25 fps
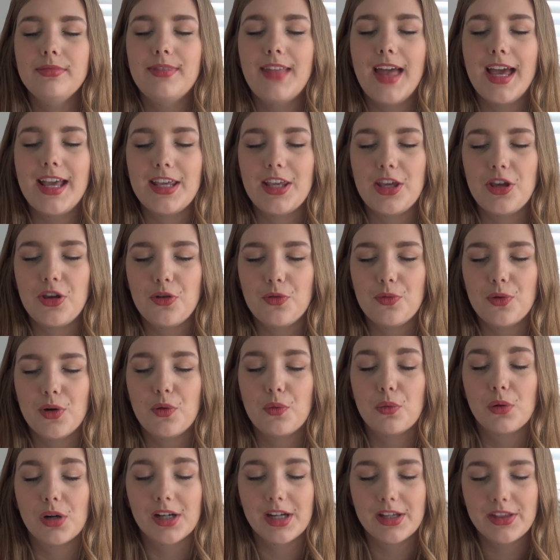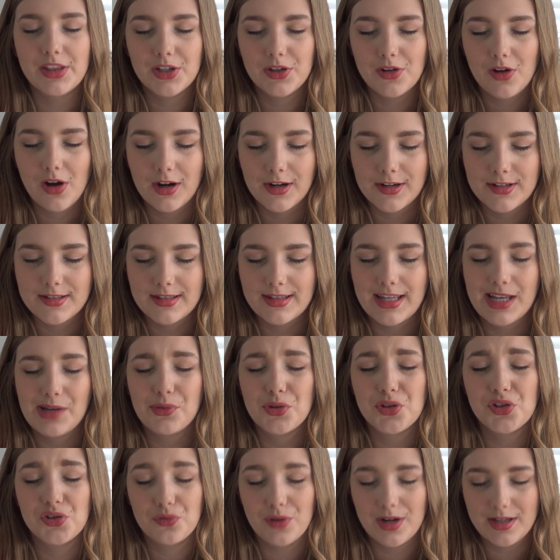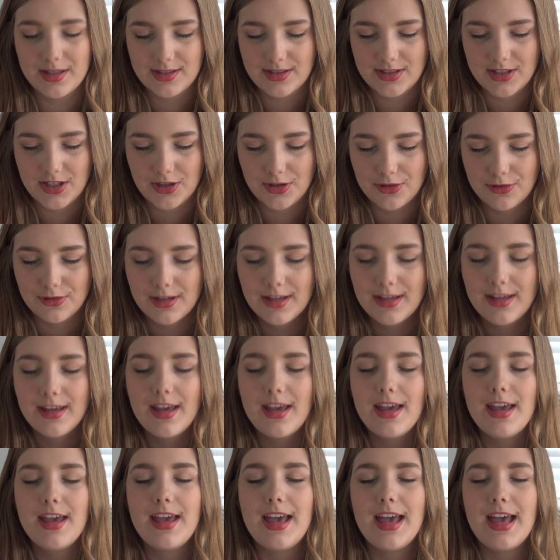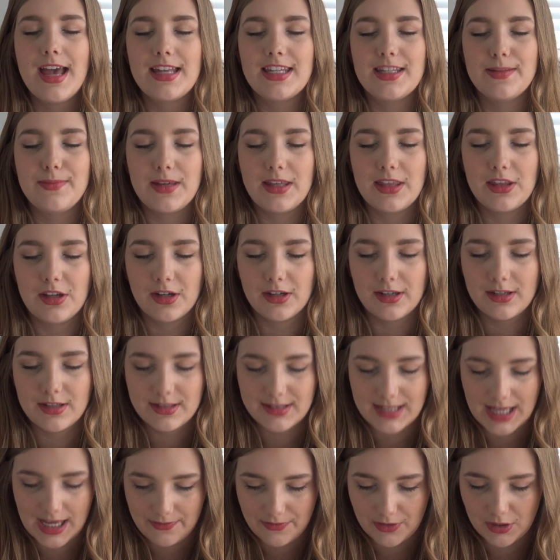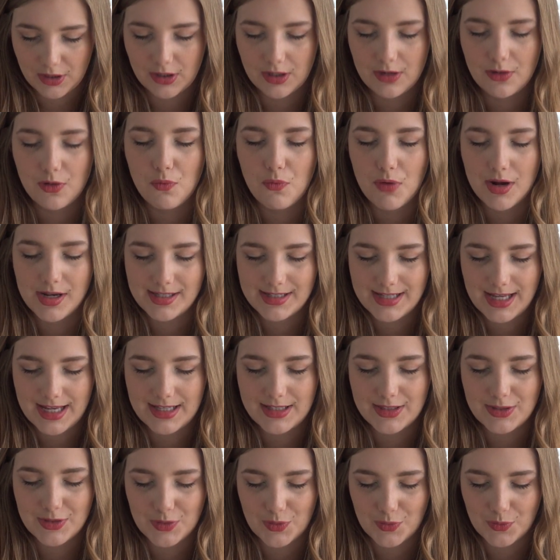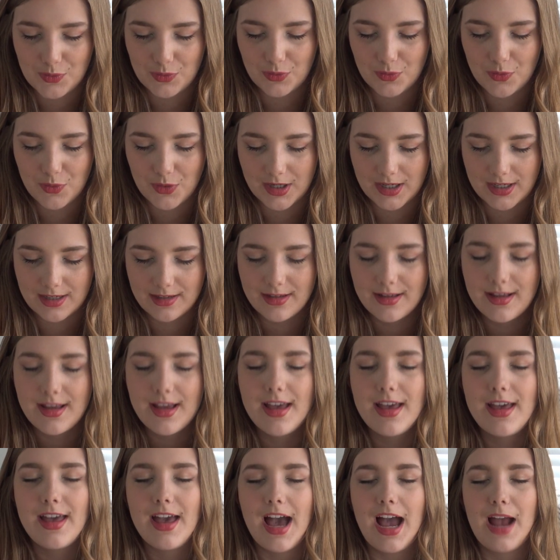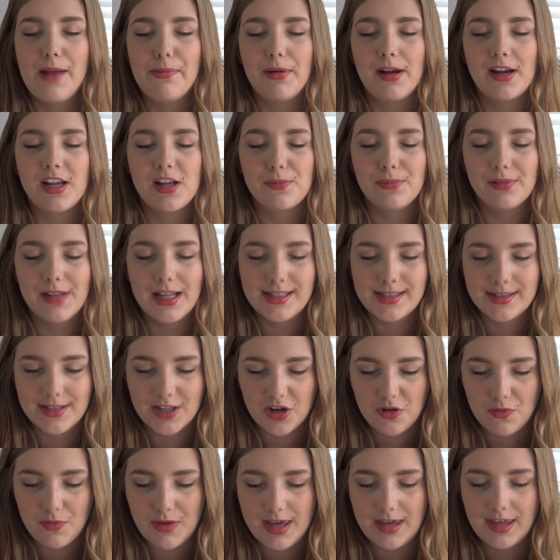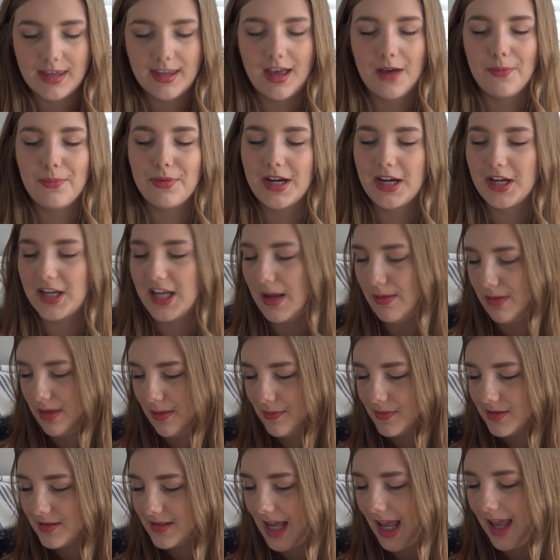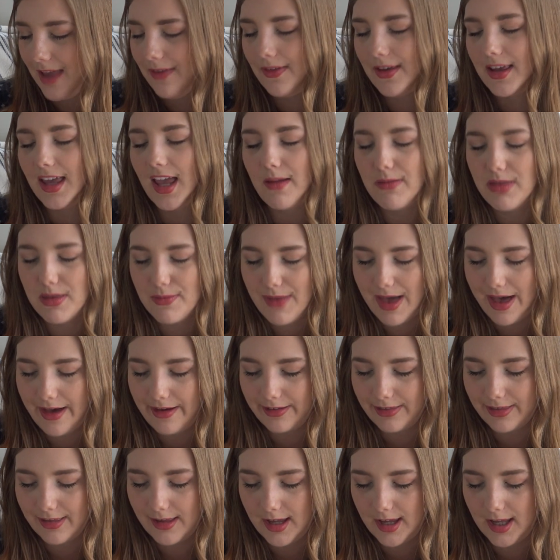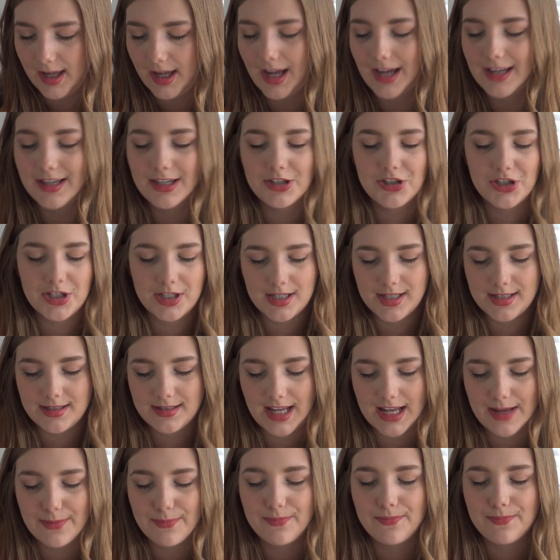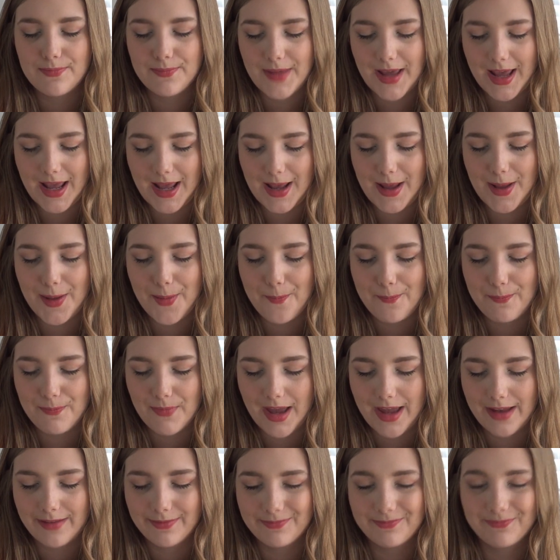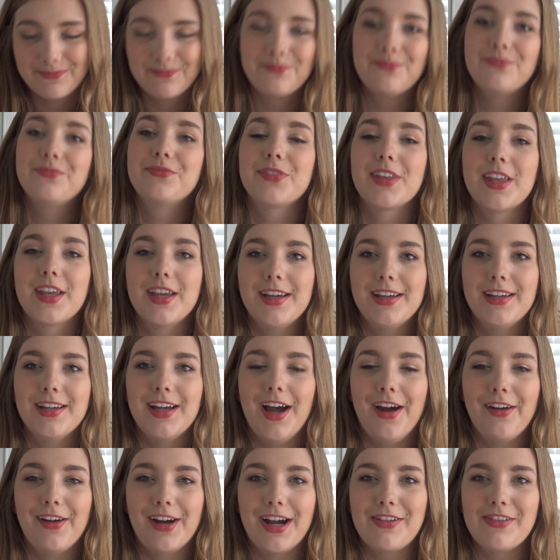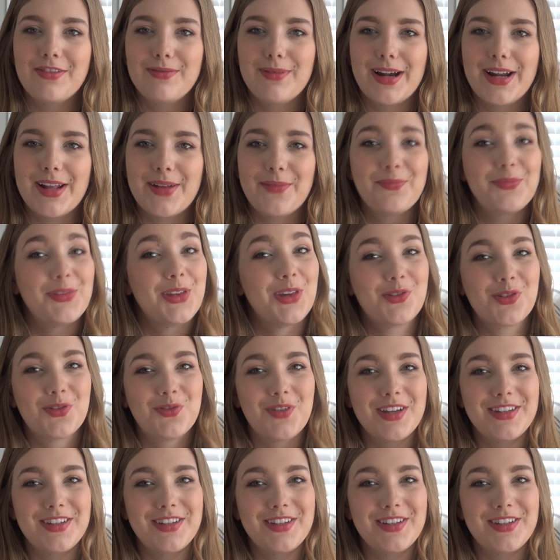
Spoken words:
that you will work in their hearts and they will trust you to be their Savior one day soon, Lord. I pray you'll bless their week. I'll pray you keep them safe and keep them healthy. And in Jesus' name, amen. All right, everybody, you have